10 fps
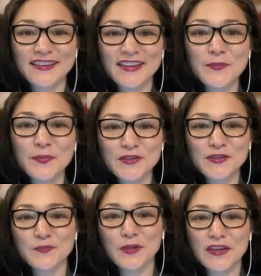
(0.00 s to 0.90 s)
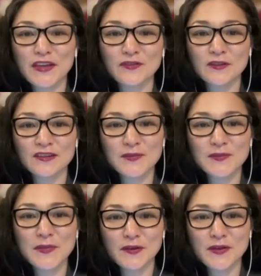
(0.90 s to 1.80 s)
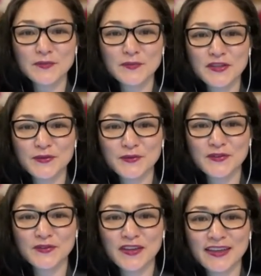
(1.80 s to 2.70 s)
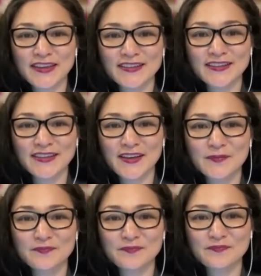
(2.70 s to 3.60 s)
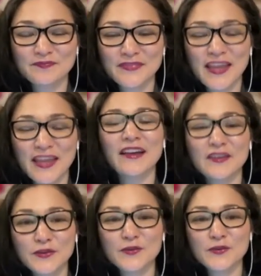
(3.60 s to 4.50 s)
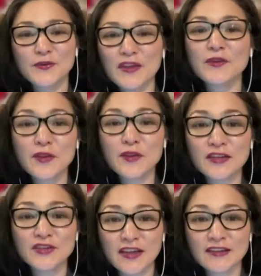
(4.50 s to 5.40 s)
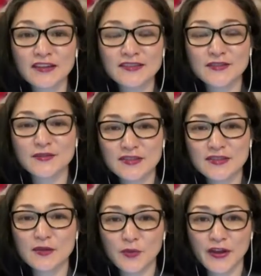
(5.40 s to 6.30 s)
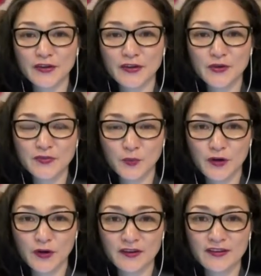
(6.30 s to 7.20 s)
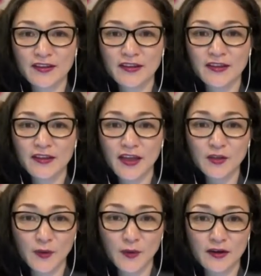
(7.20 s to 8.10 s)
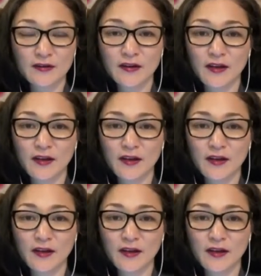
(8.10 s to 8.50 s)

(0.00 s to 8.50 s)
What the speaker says: impish and playful about him too. And if you get a chance to see Brian Tripp's work anywhere,